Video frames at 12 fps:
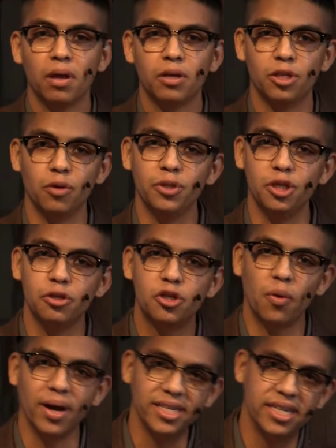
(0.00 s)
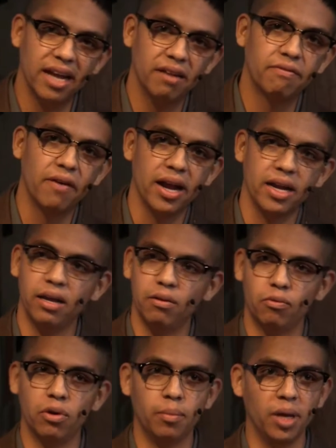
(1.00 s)
So it was used to identify
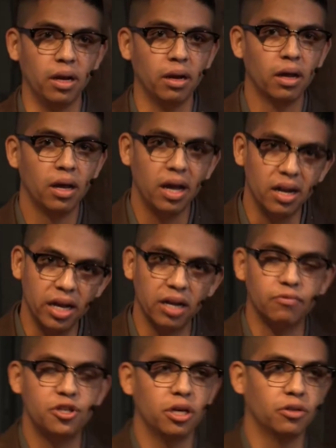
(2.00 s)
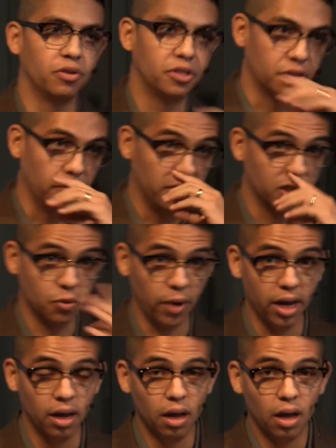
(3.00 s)
native women and native children. So in this
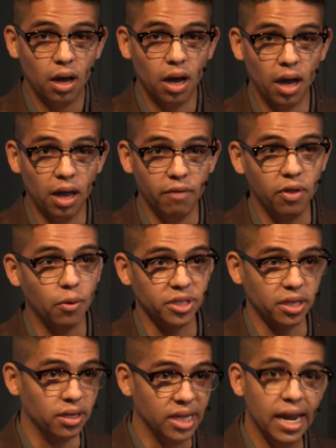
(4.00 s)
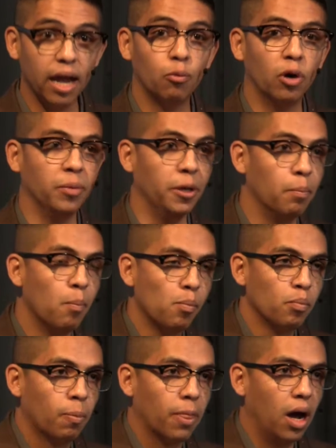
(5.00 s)
way, if there was a Dene woman
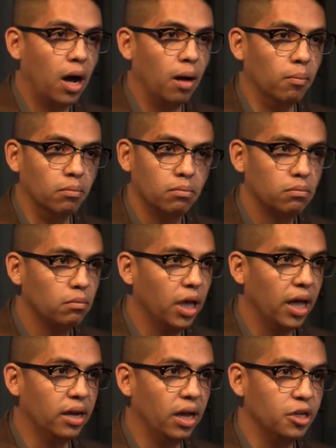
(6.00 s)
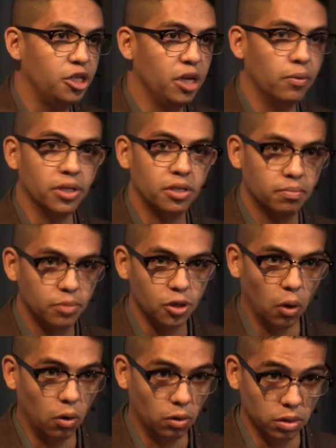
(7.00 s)
and she was
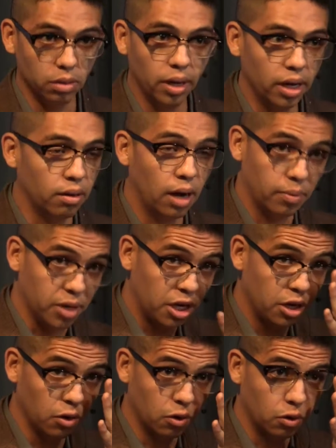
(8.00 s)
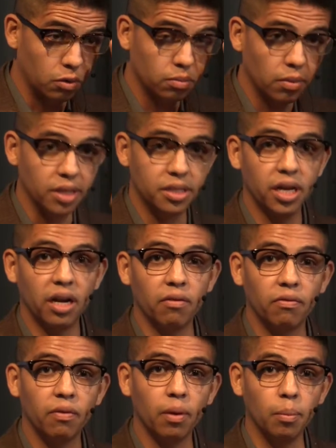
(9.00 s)
sold in Abiquiu, instead
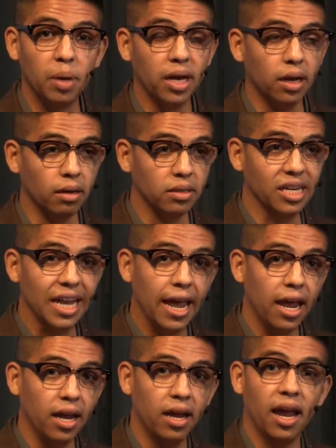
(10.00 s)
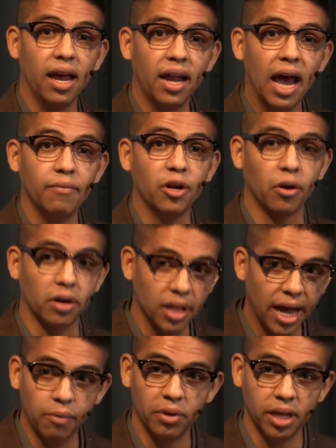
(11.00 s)
of being Dene and having her
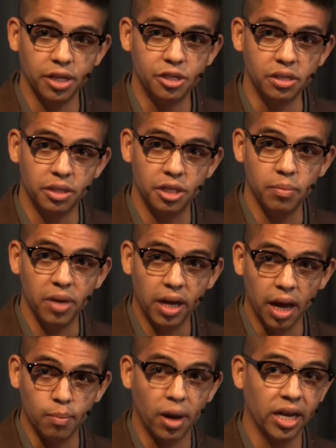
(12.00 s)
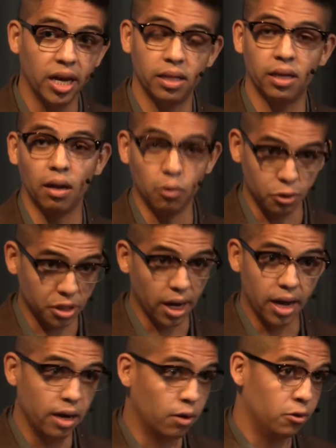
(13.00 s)
clan relations, she became Maria de la Luz
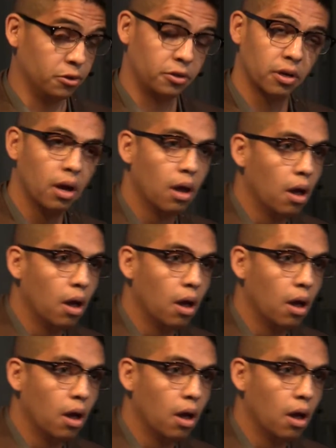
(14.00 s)
Gallegos.